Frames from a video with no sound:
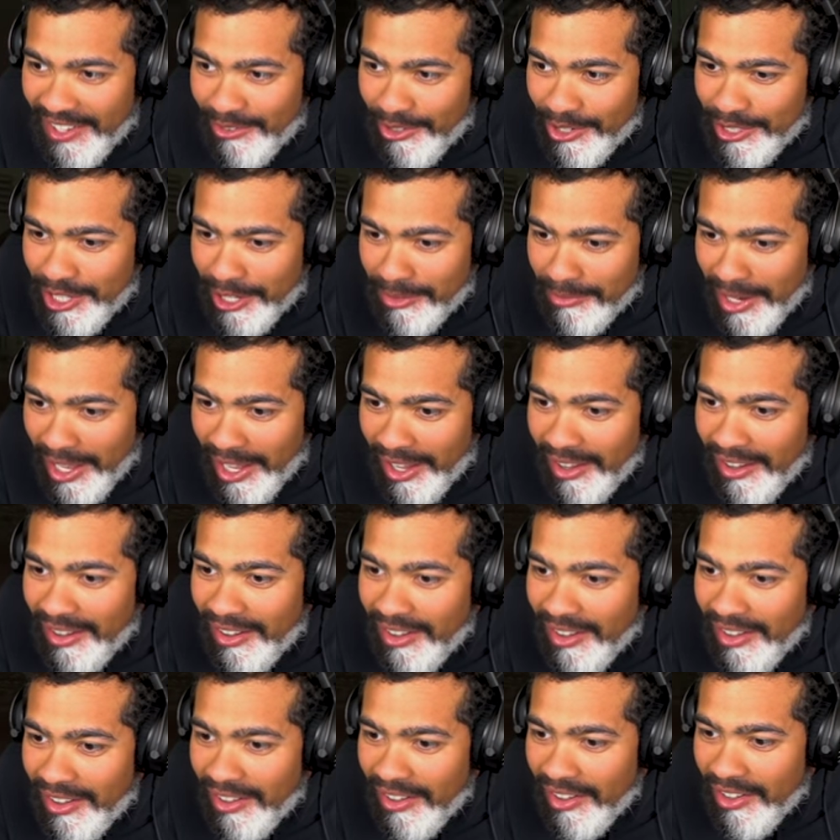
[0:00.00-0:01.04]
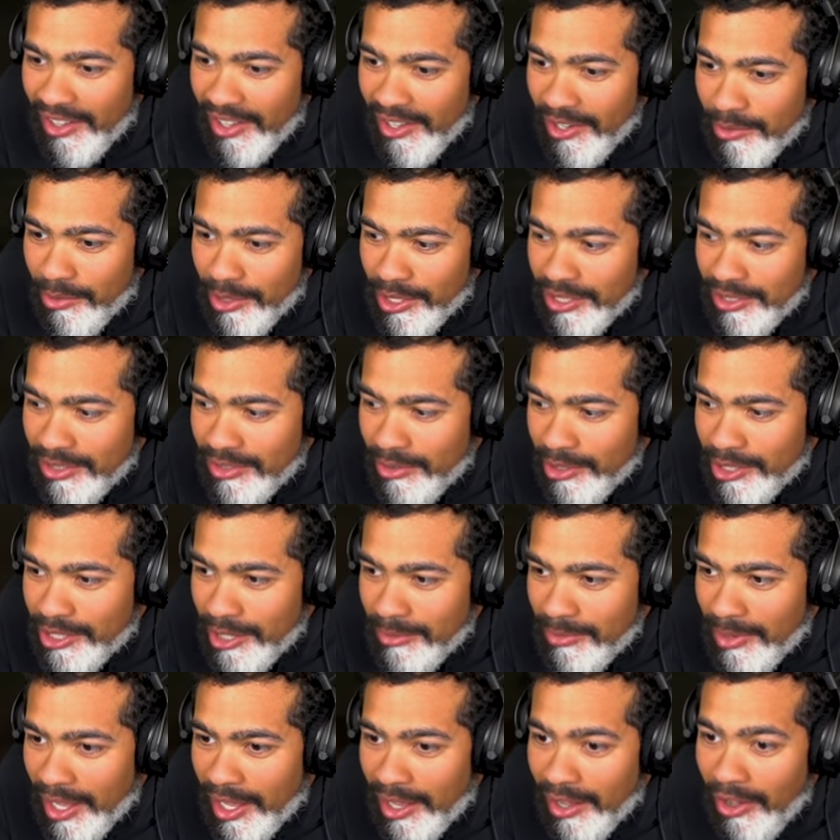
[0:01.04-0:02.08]
What's um, up oh, now? What's, what's,
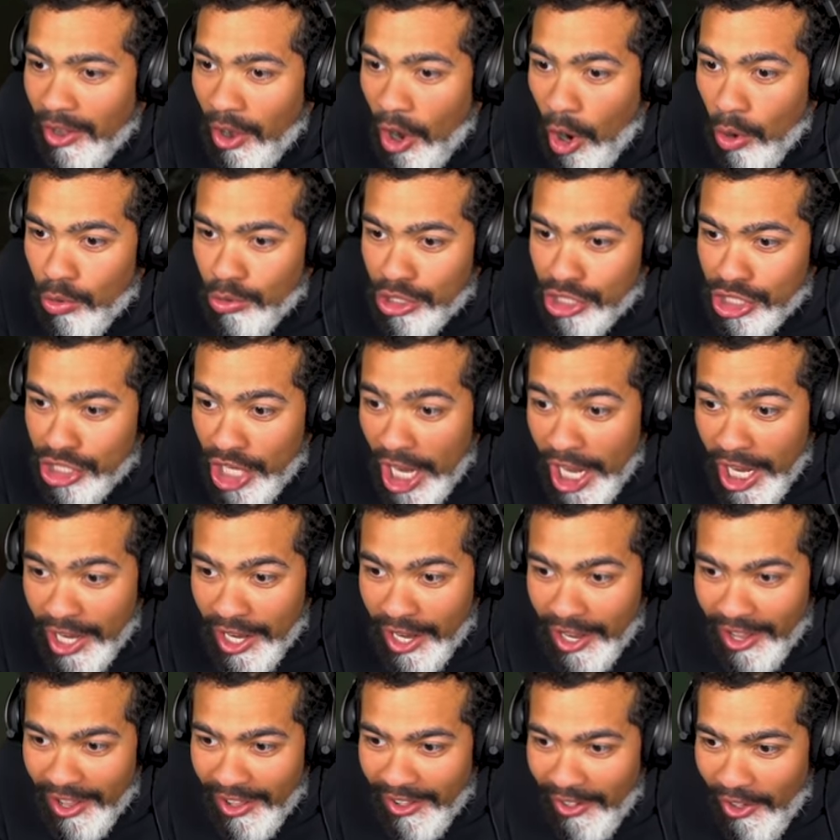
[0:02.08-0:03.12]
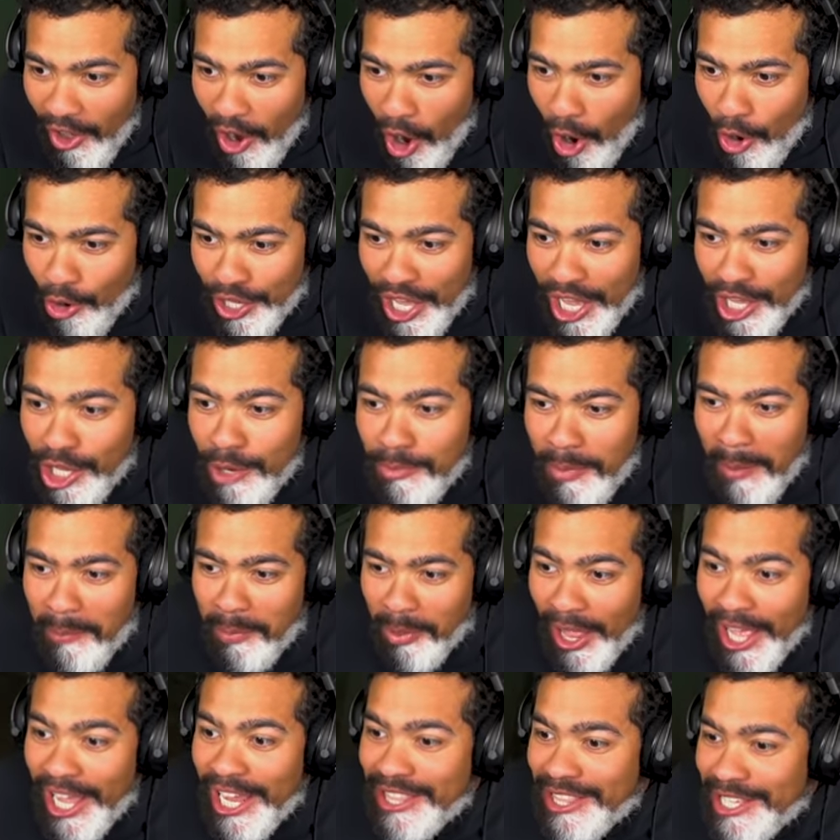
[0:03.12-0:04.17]
up now? Oh shit! Oh yeah, you've been
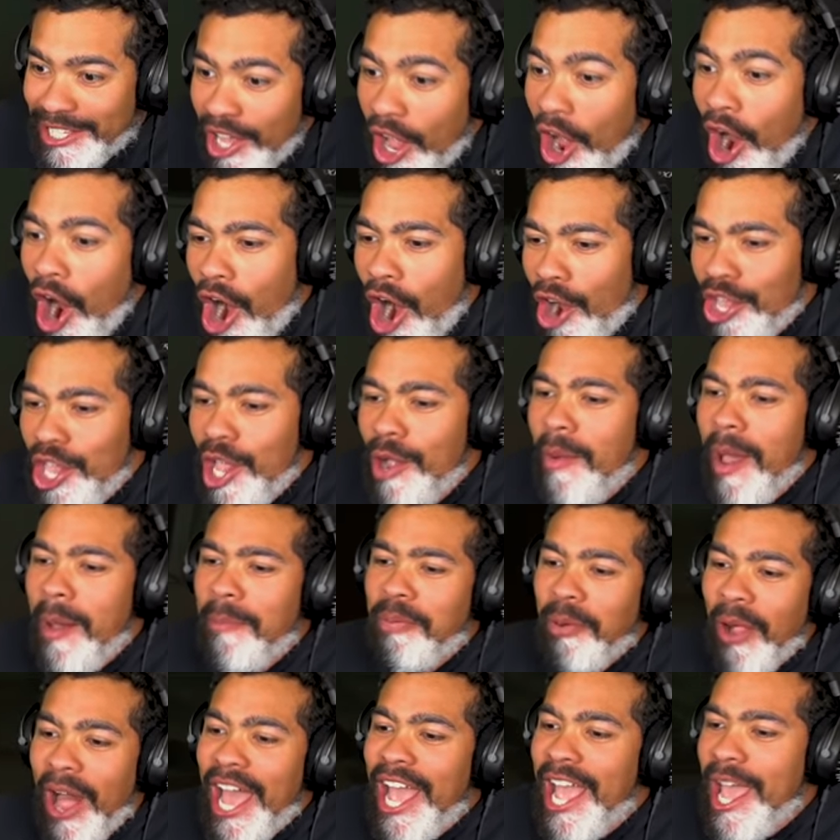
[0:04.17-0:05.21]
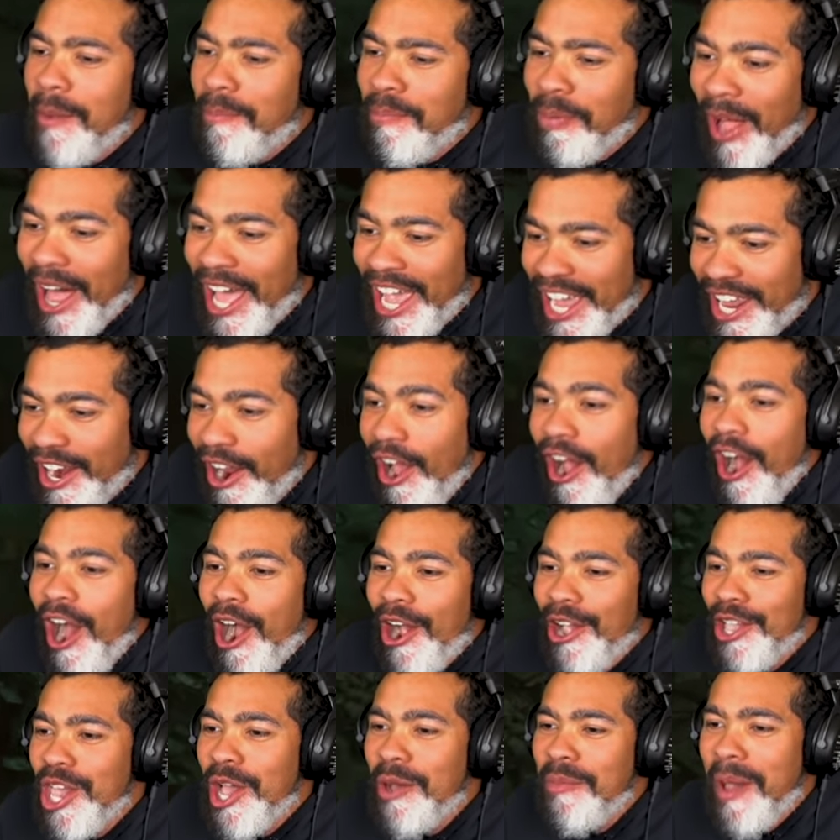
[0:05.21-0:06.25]
playing this. Oh, you've been playing, playing.
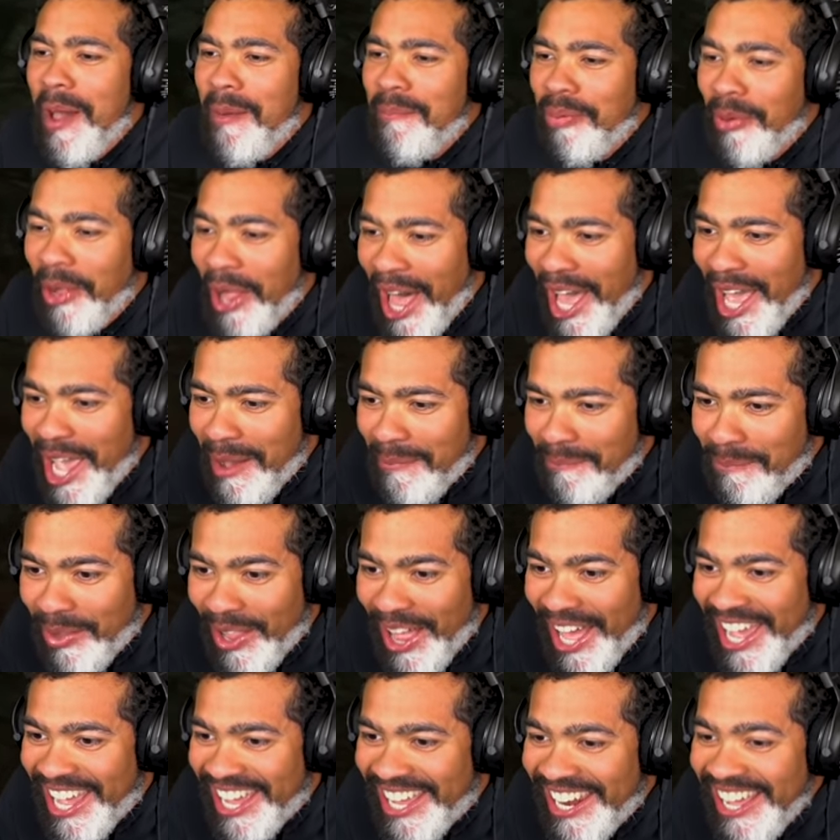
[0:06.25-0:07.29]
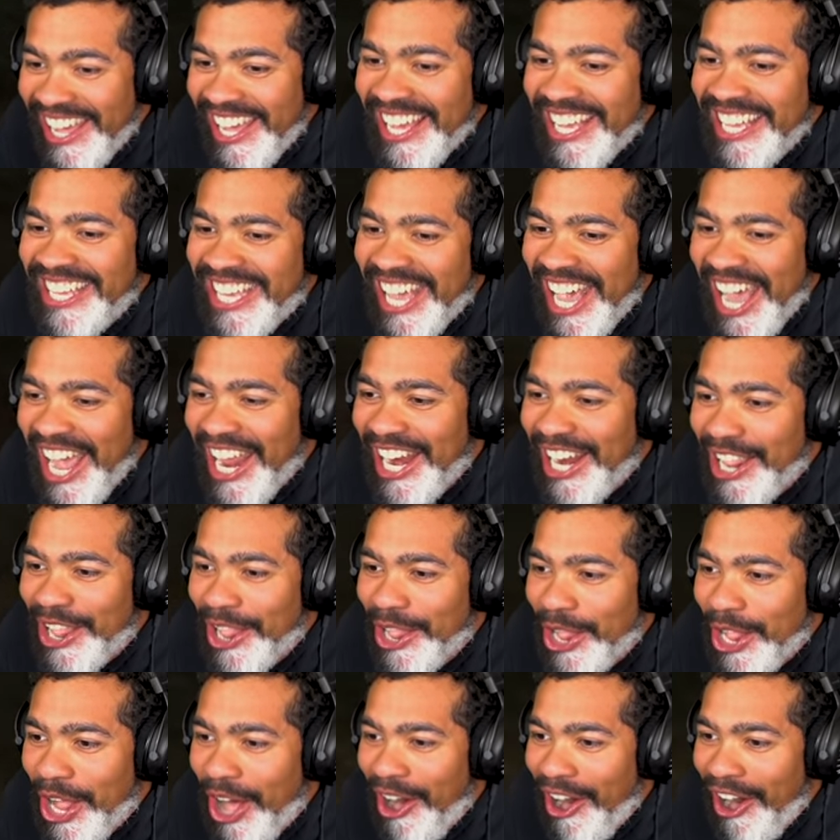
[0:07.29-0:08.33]
Oh, you've been playing, playing. Get
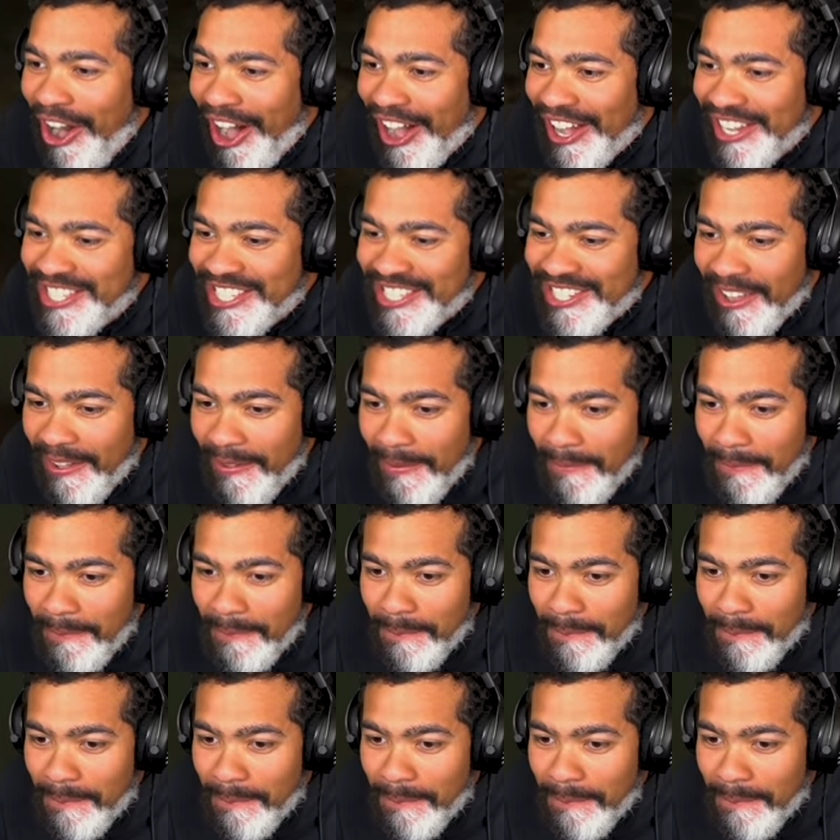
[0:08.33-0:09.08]
lost.